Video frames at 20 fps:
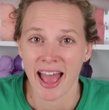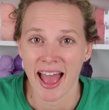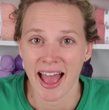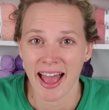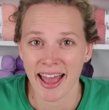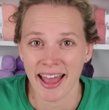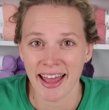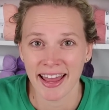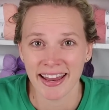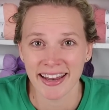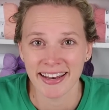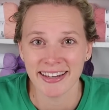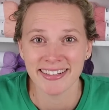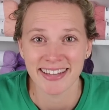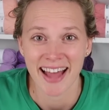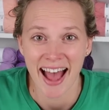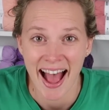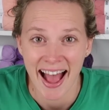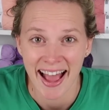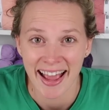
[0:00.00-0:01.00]

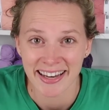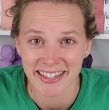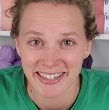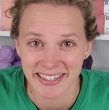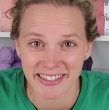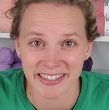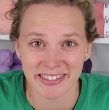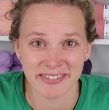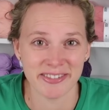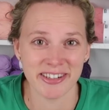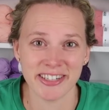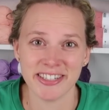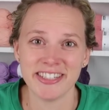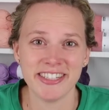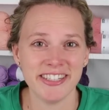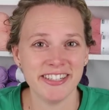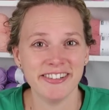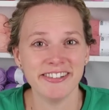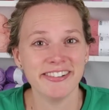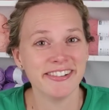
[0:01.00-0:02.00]
and I just want
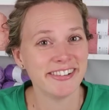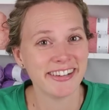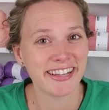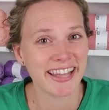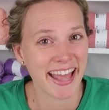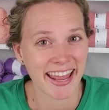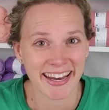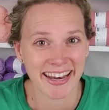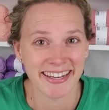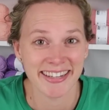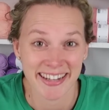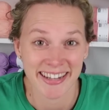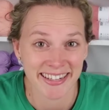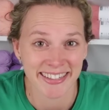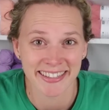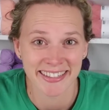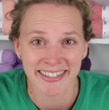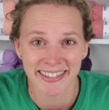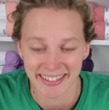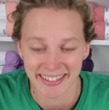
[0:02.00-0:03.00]
to get it done.